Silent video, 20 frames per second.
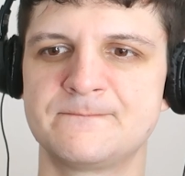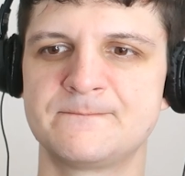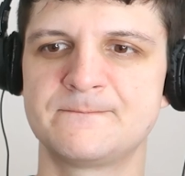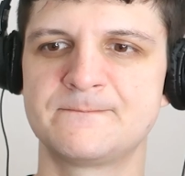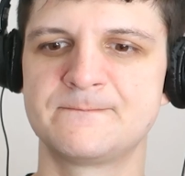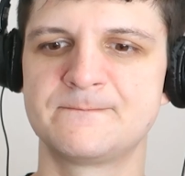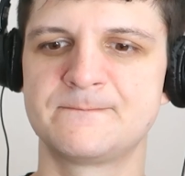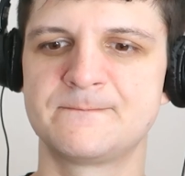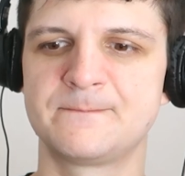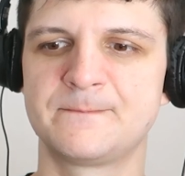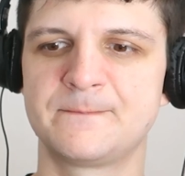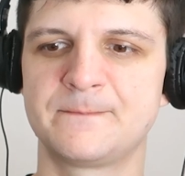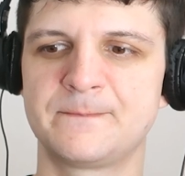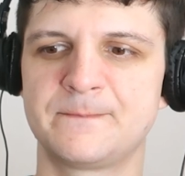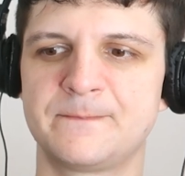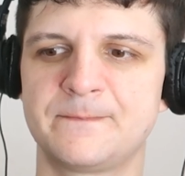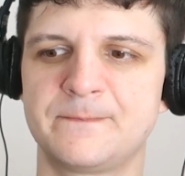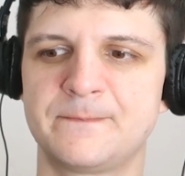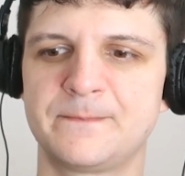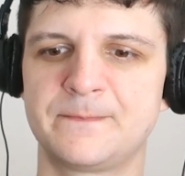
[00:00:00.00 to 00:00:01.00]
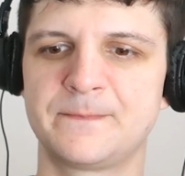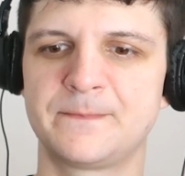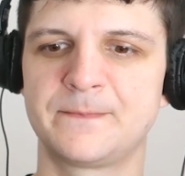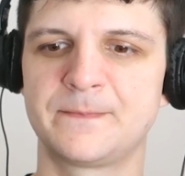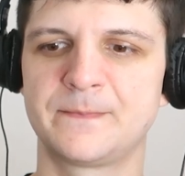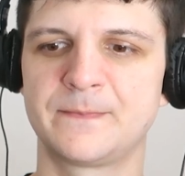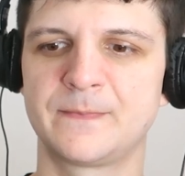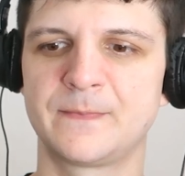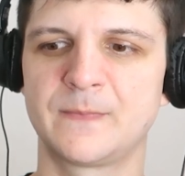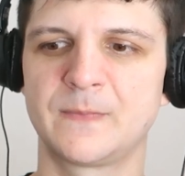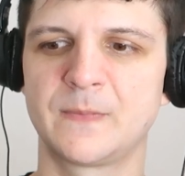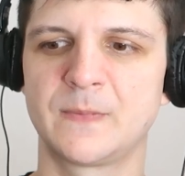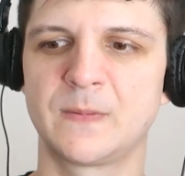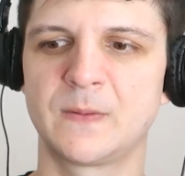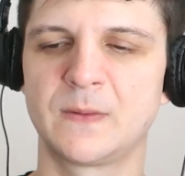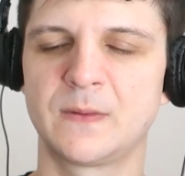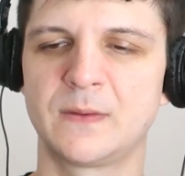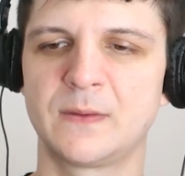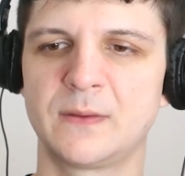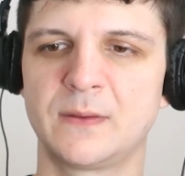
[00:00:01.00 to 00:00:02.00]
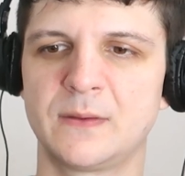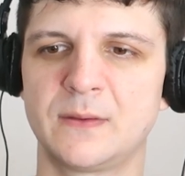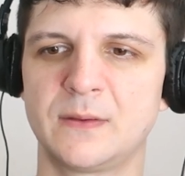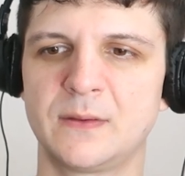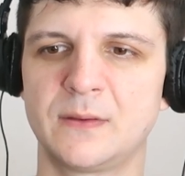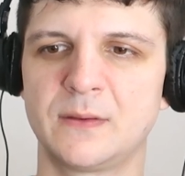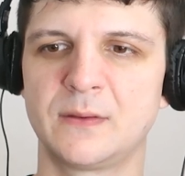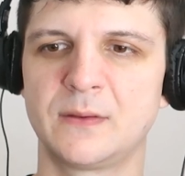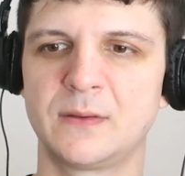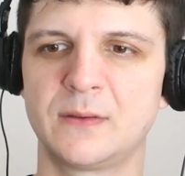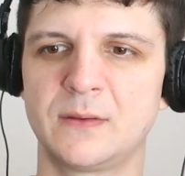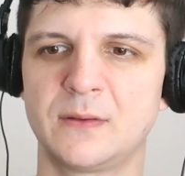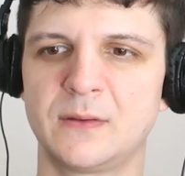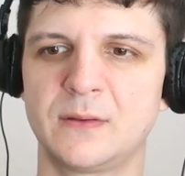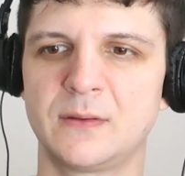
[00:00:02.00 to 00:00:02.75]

(silent)